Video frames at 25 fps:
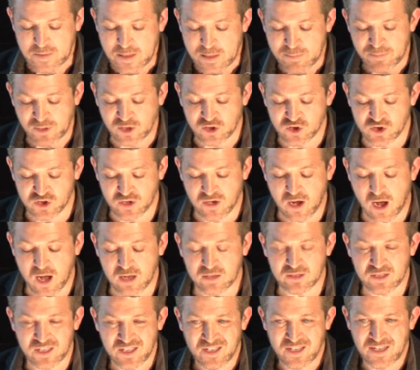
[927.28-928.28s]
Because you
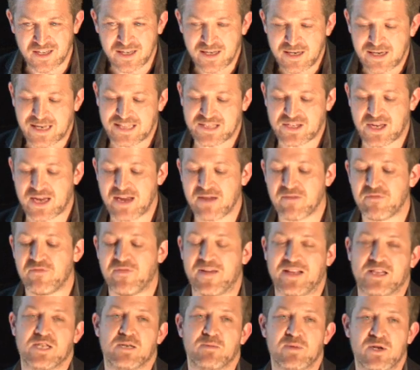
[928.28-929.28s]
can't, let's say
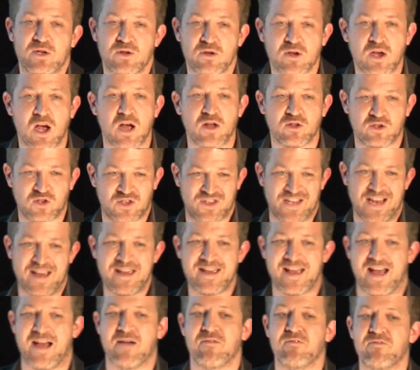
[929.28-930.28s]
amphetamine, you can't just
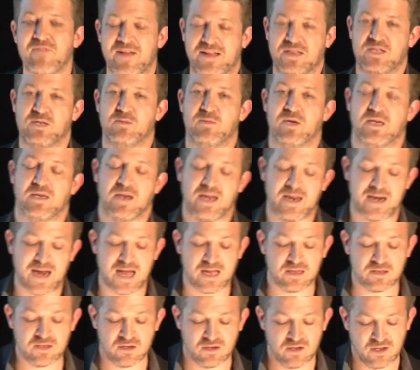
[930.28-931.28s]
take amphetamine and
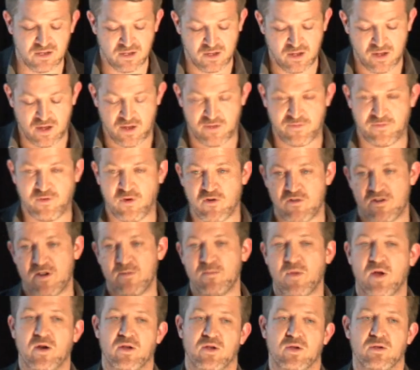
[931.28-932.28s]
add a fluorine
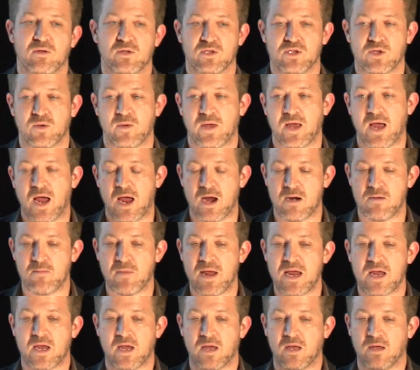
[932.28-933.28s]
molecule to it and
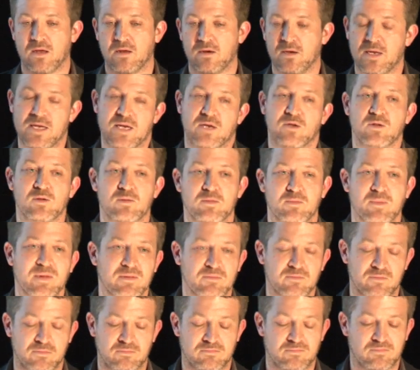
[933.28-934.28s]
make it legal.
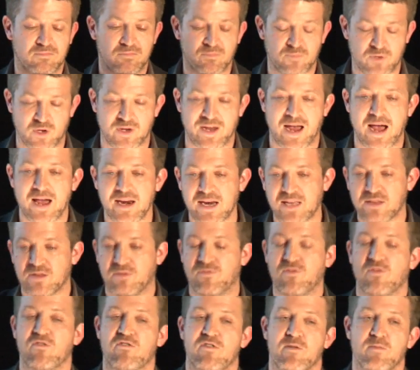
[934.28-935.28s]
Well, you can add the
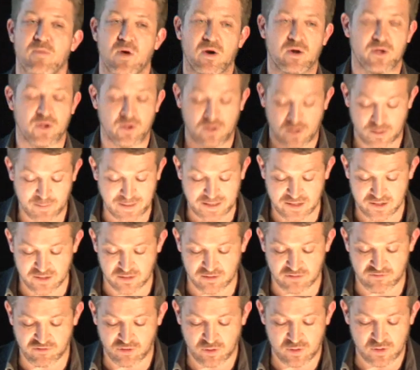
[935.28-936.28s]
fluorine molecule. It makes
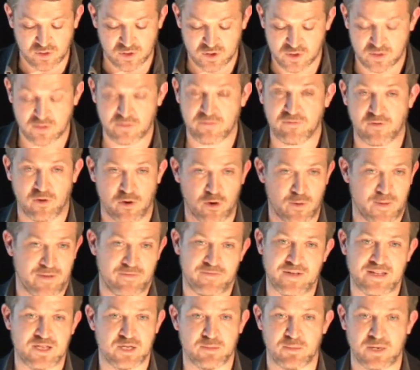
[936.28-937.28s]
a drug called
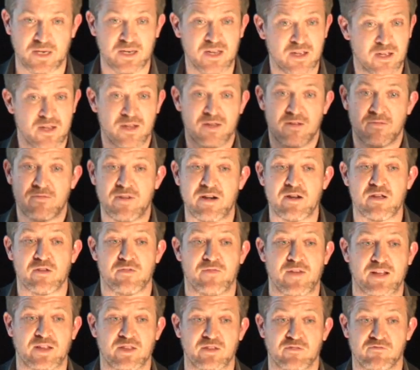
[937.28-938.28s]
2-fluoroamphetamine. Very
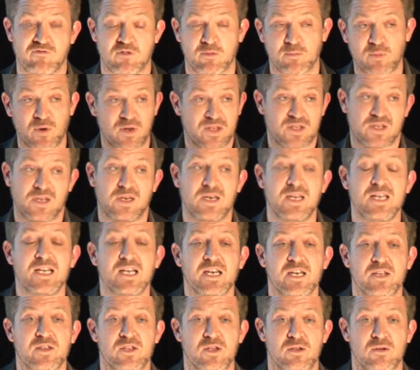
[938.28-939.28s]
effective drug, but it's
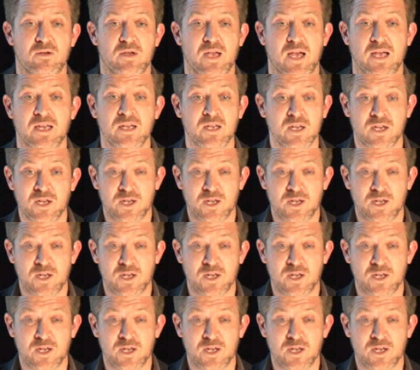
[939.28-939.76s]
illegal in the UK.